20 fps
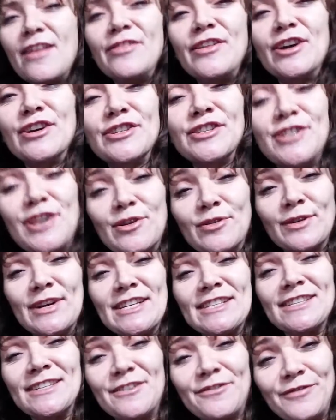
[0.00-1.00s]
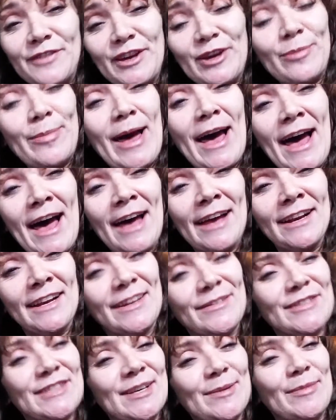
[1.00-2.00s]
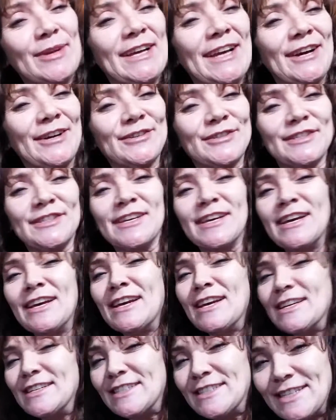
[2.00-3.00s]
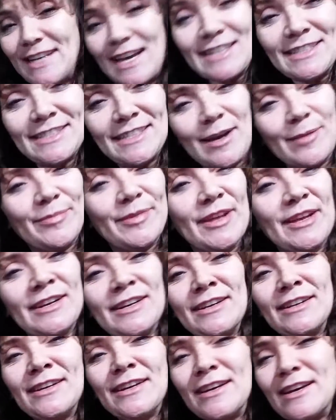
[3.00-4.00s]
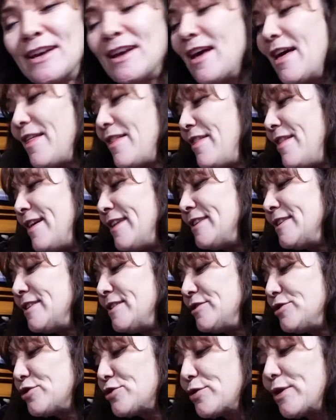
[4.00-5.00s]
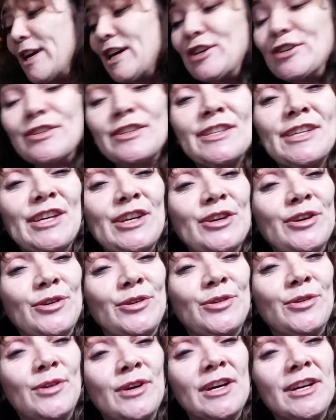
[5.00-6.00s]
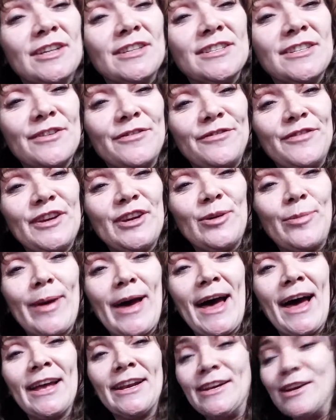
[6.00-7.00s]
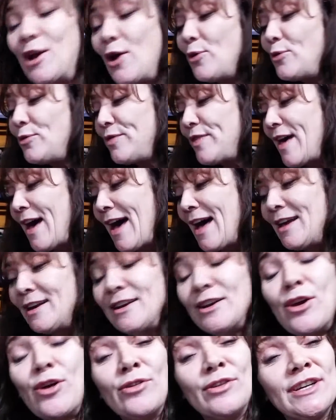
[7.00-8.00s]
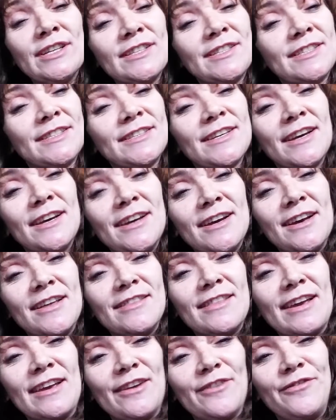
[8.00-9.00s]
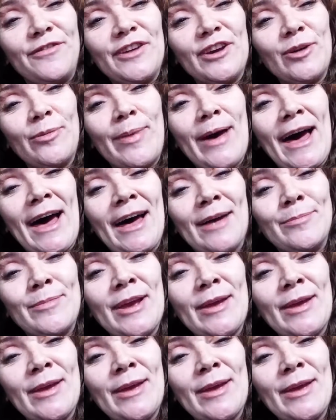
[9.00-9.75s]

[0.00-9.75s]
There's no reason to feel bad if somebody else says something that triggers you to feel bad. Note that. Notice that you feel bad.